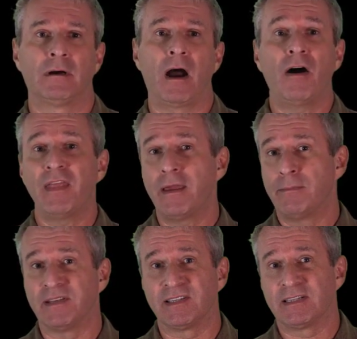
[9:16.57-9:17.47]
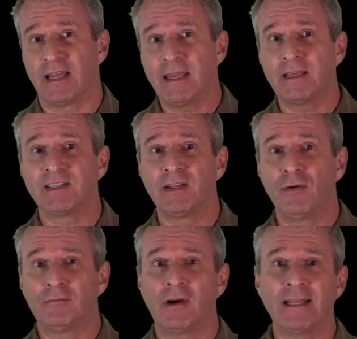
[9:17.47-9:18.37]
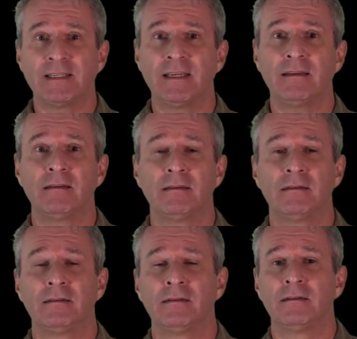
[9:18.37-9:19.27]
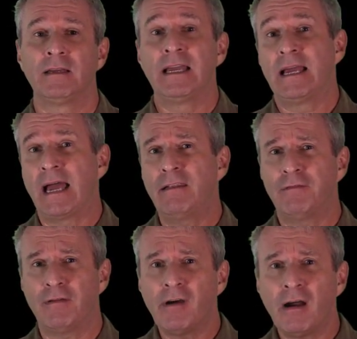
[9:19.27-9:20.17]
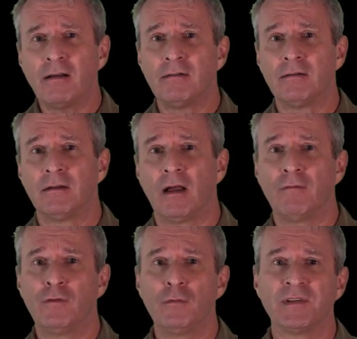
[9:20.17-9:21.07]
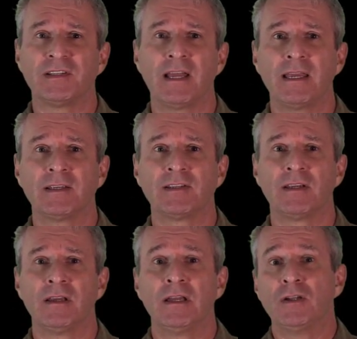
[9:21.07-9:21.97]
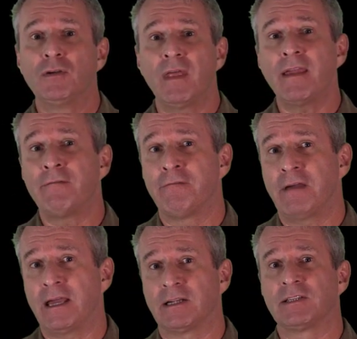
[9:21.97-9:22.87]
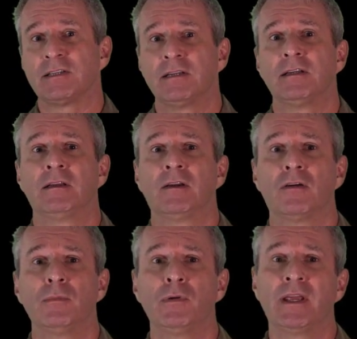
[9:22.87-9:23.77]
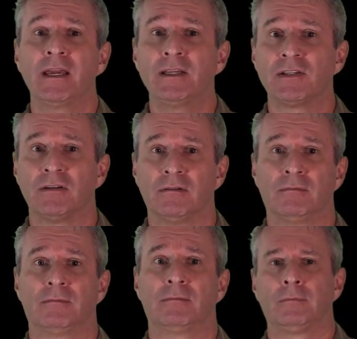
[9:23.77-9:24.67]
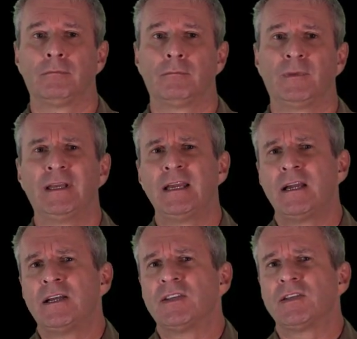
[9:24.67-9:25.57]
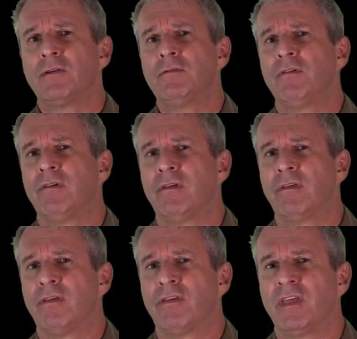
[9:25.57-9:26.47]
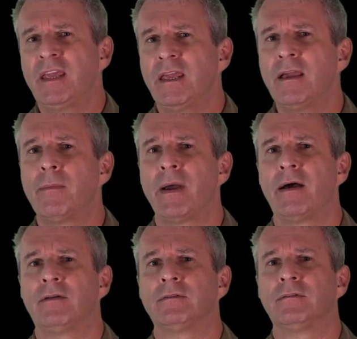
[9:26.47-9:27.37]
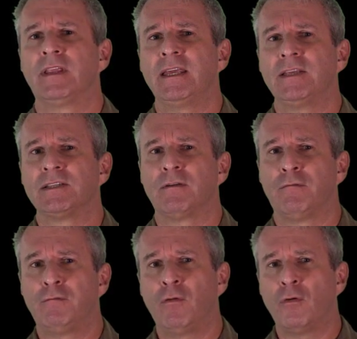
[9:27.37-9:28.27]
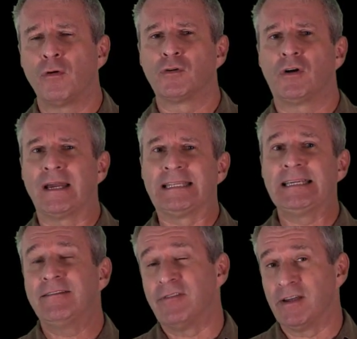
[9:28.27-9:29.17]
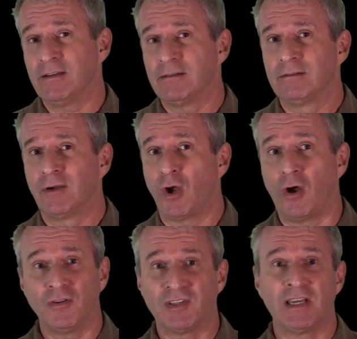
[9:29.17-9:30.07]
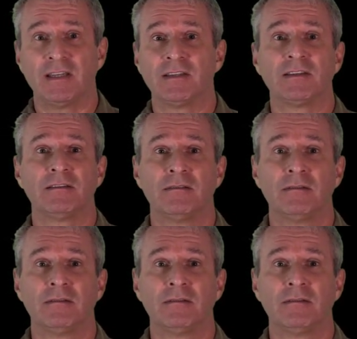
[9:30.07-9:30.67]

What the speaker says: Are there mistakes in your writing? And if there are a few mistakes, do they affect communication? So, thinking about these 4 criteria, content,